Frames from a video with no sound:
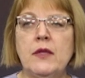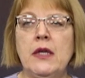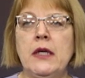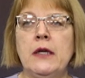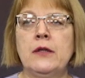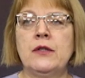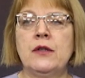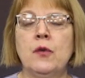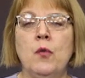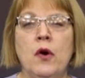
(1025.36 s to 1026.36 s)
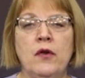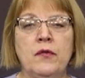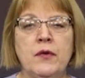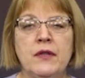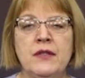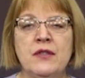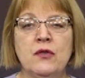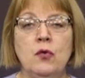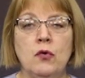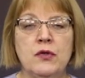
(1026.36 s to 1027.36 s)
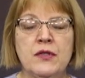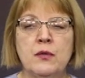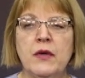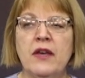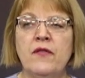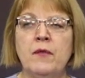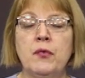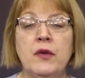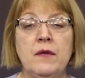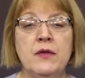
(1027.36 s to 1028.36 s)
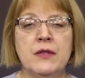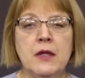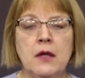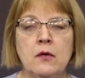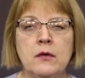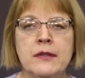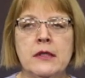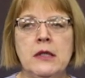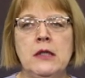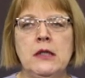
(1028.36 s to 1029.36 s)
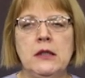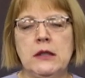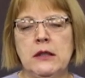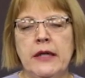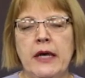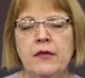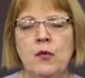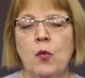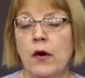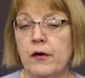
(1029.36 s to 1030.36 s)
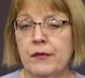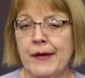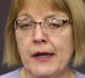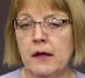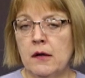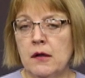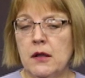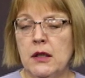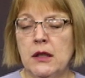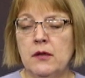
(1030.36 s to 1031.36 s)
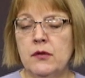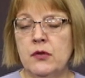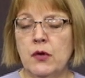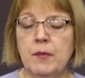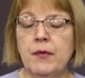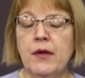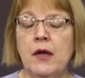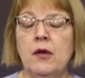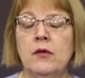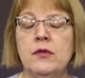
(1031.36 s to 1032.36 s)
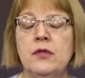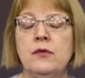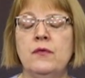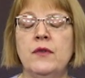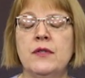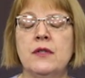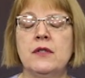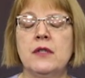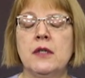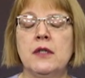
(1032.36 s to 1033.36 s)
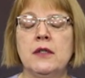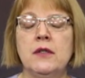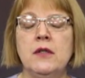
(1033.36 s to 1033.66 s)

and uh, the waterfront is gorgeous. We have in previous years uh, had the water fire uh, trip there to visit uh,